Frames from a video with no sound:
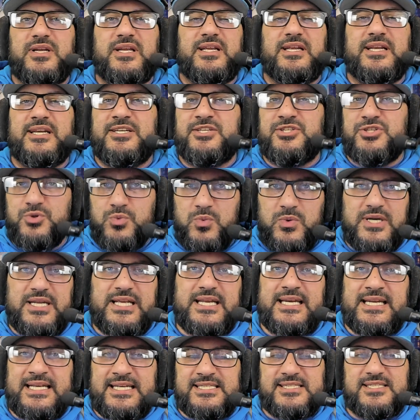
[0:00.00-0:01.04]
and do what he
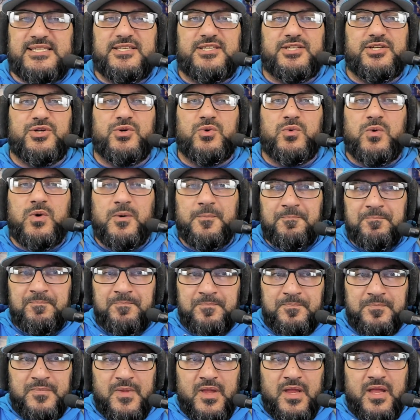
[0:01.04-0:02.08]
needs to do
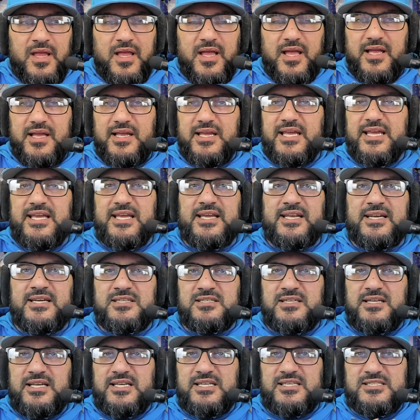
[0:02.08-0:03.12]
in
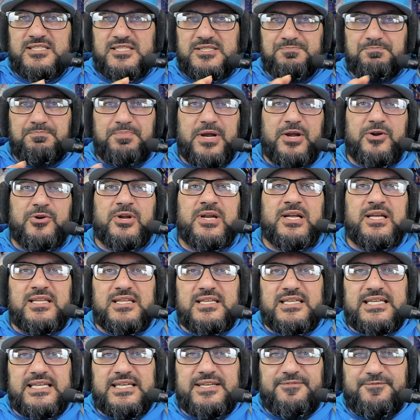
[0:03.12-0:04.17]

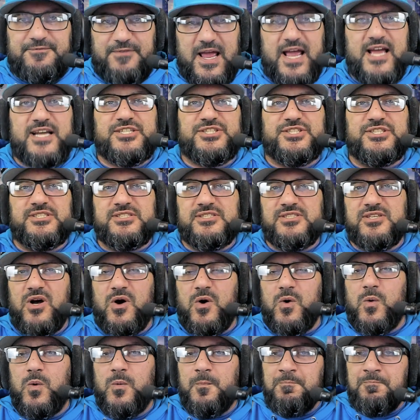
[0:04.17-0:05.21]
sparingly fashion.
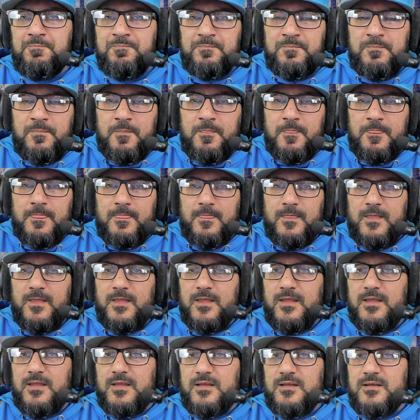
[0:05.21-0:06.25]
So
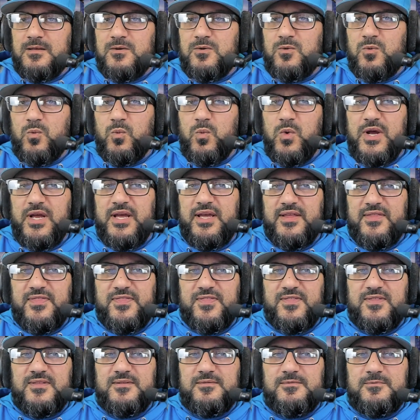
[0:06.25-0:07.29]
with
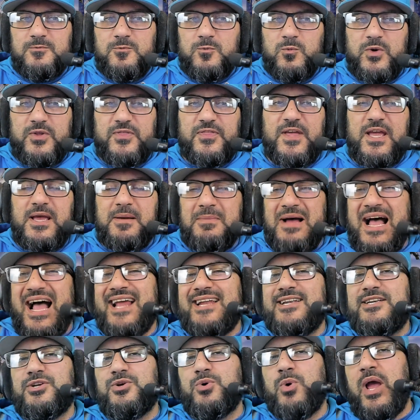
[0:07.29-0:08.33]
him, I
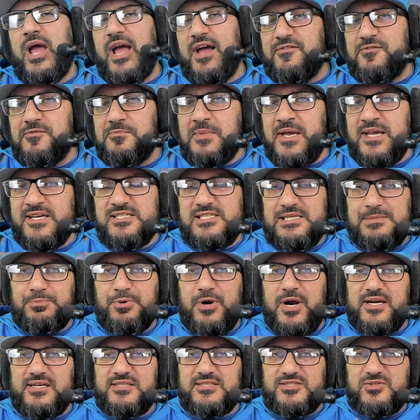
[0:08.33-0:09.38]
do have him as a
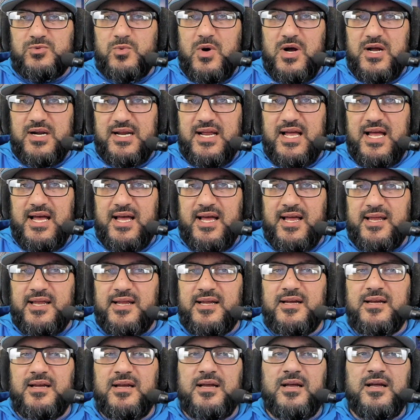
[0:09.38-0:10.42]
practice squad guy.
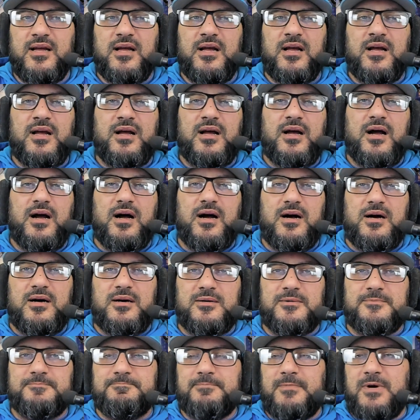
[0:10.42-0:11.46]

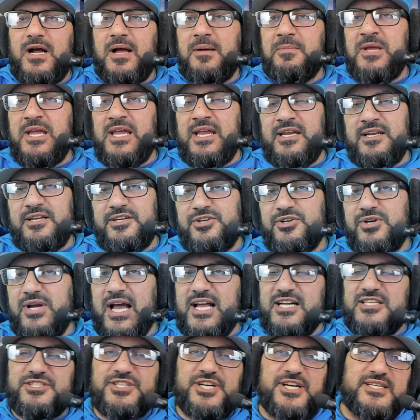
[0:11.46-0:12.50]
I mean, you
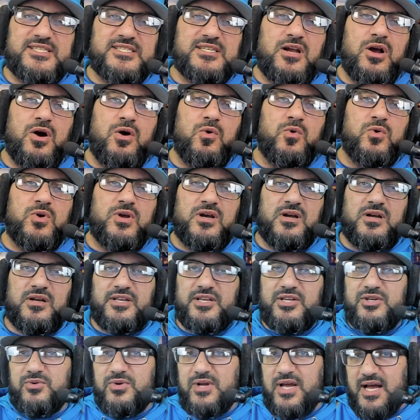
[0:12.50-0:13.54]
got Chase Cota,
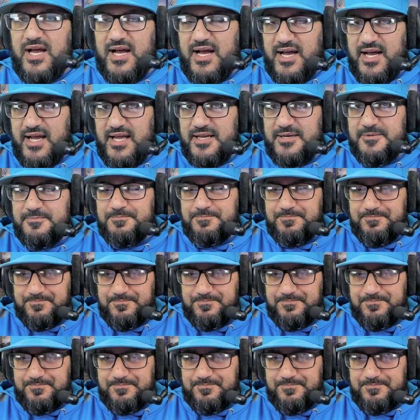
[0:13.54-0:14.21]
you got